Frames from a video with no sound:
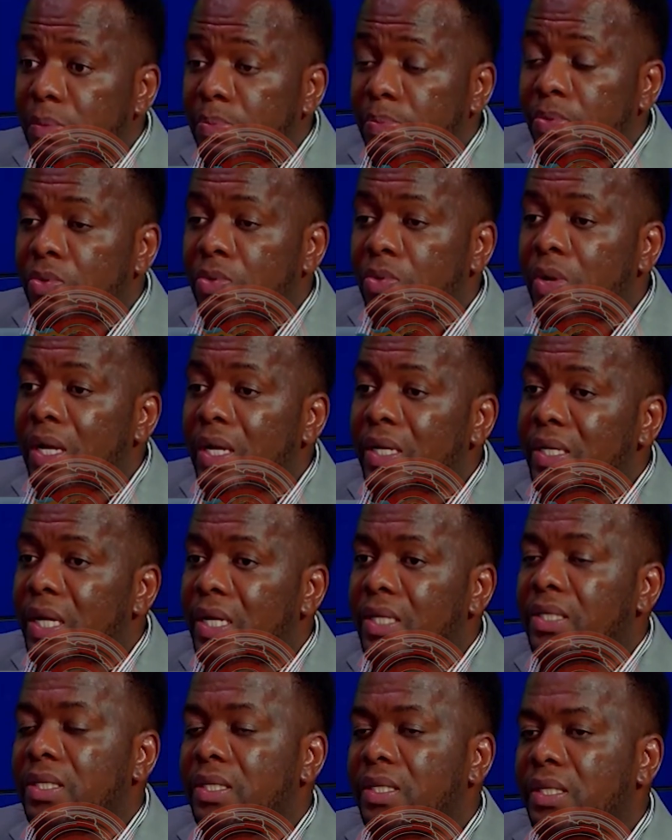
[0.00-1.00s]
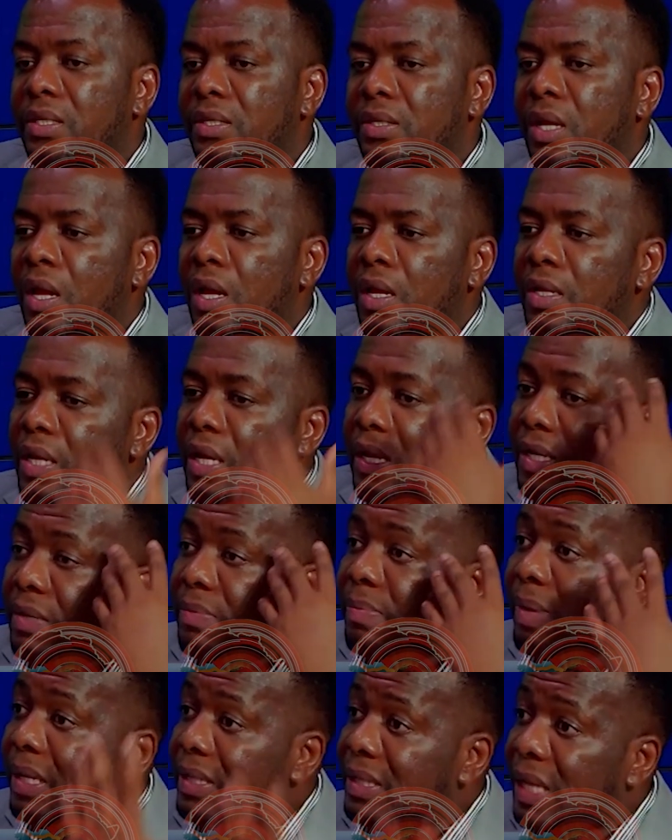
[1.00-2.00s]
who engage in this, they need
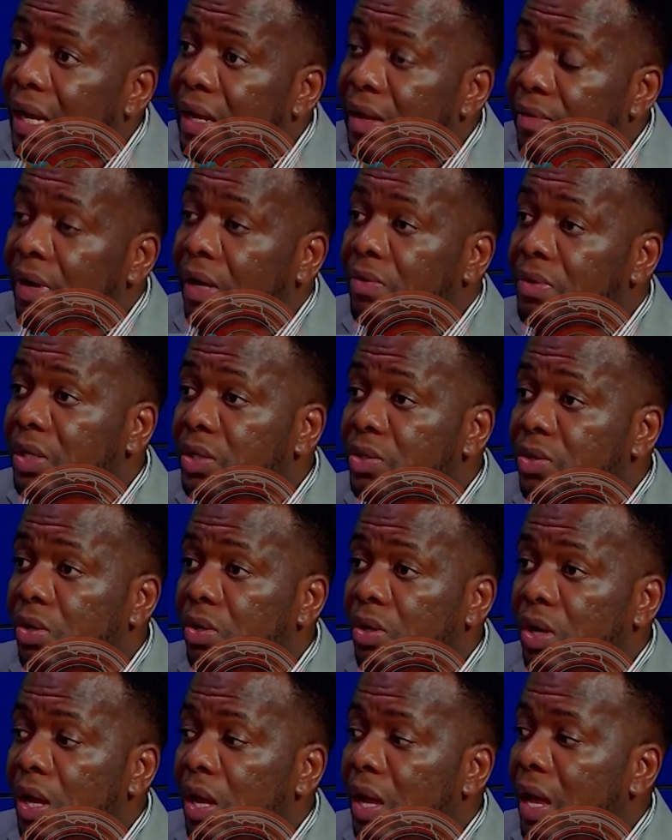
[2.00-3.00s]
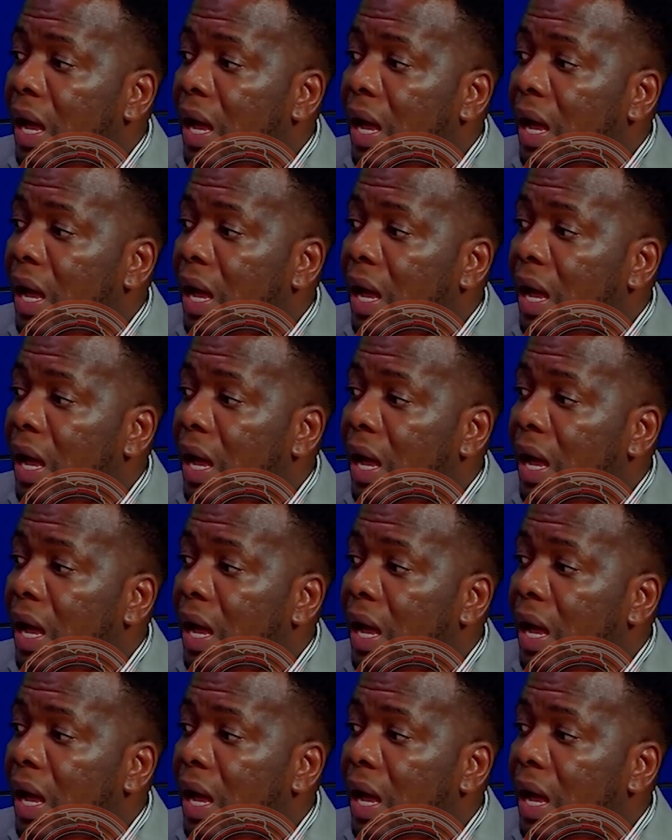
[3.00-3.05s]
mental evaluation.